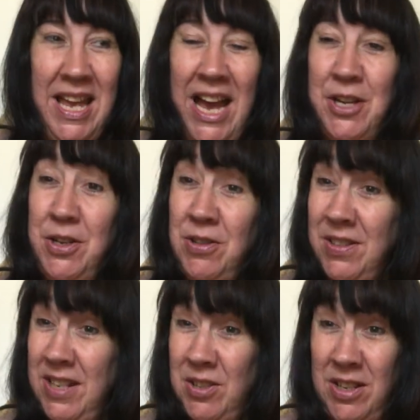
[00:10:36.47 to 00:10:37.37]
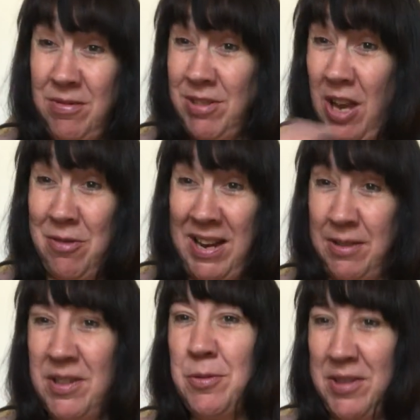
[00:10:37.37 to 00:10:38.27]
and you just literally go
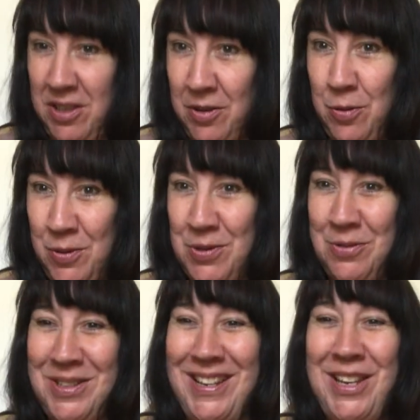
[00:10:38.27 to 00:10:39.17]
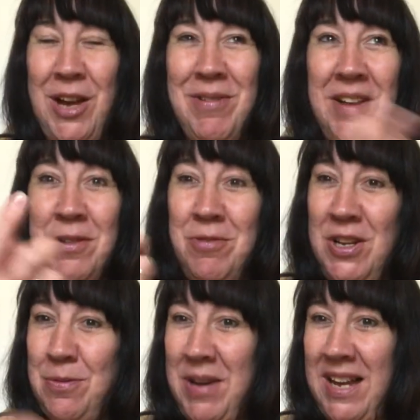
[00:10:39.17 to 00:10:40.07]
round, this is with the younger ones obviously, go round the
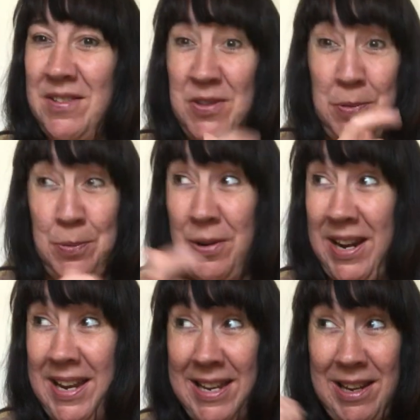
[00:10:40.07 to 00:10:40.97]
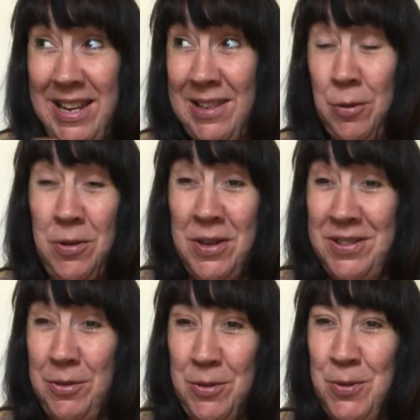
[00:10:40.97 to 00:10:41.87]
room and spray in all those
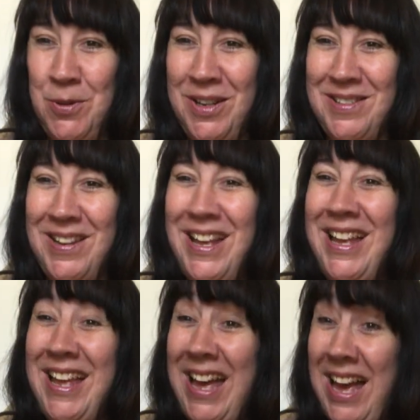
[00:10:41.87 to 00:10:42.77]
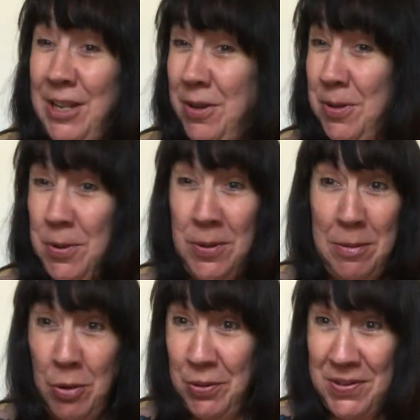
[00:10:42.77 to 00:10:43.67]
little corners, and you can call
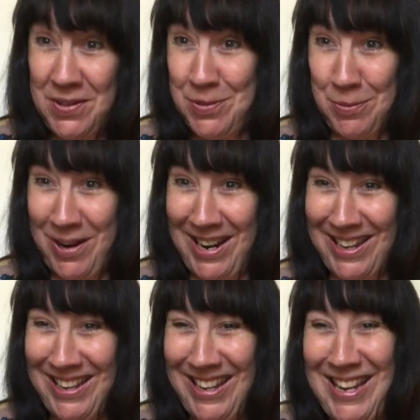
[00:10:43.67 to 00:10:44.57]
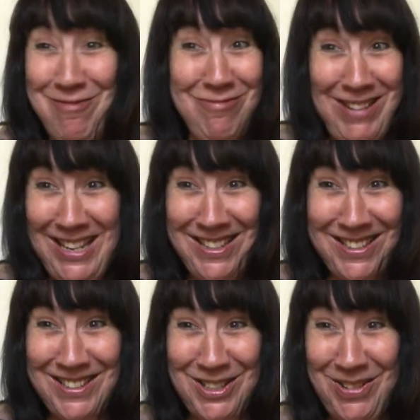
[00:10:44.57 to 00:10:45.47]
it monster spray. It really
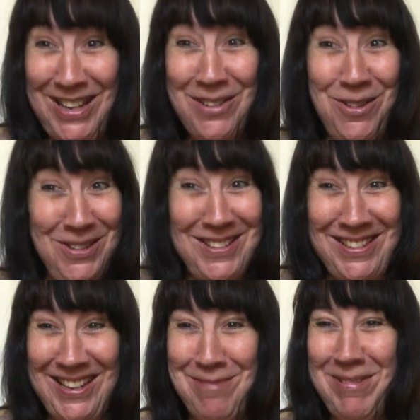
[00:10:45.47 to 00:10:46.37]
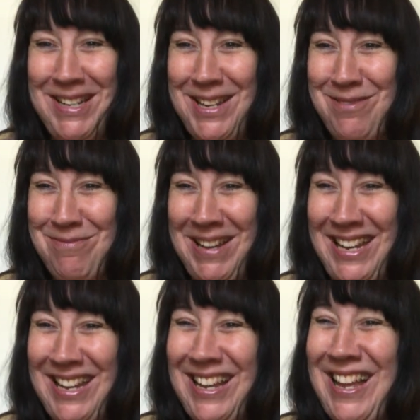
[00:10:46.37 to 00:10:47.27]
does the trick, honestly, believe me.